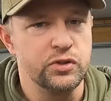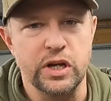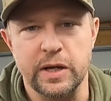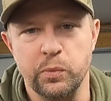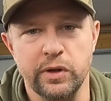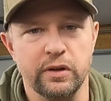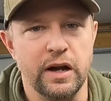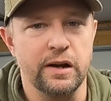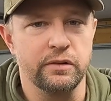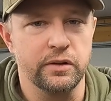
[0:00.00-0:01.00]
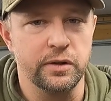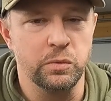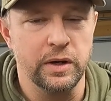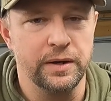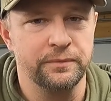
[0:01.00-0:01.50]
Jacob Wheeler had a really
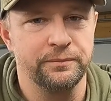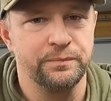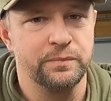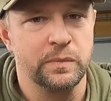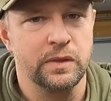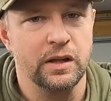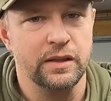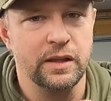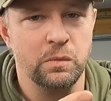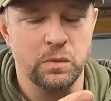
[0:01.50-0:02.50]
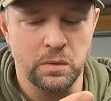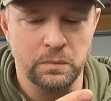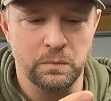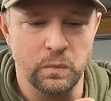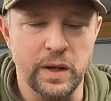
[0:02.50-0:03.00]
good way. I thought,
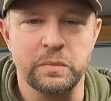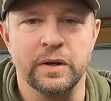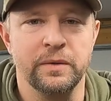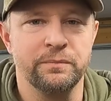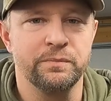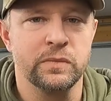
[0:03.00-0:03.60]
well, wait a minute.